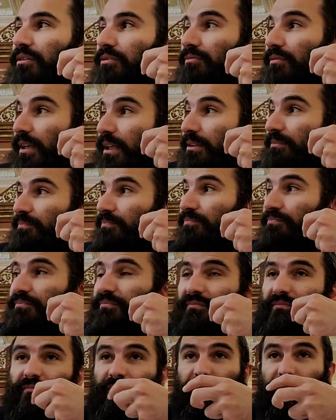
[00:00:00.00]
Right?
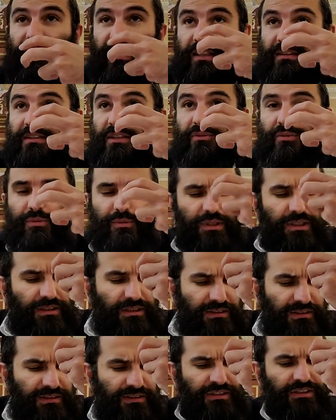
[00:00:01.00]
That's how it
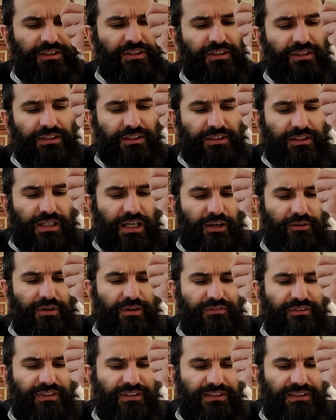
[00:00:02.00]
works.
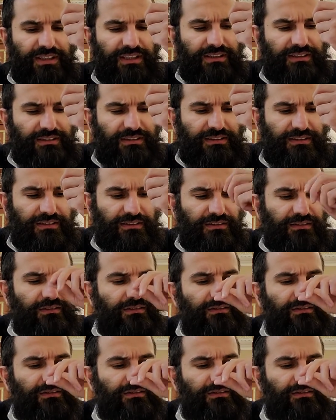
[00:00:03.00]
However, he says,